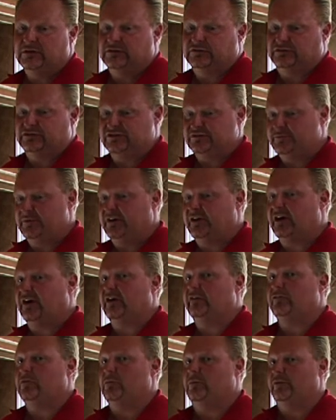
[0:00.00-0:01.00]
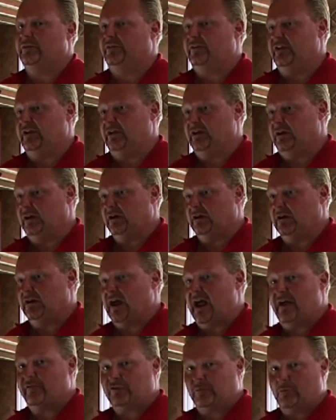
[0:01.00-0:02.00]
So just be careful with the uh,
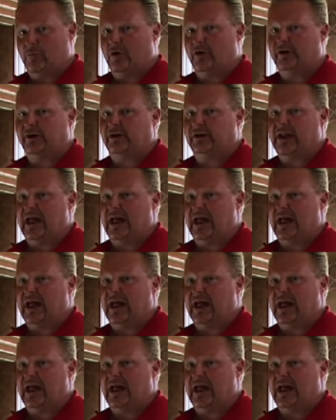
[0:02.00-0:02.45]
aftermarket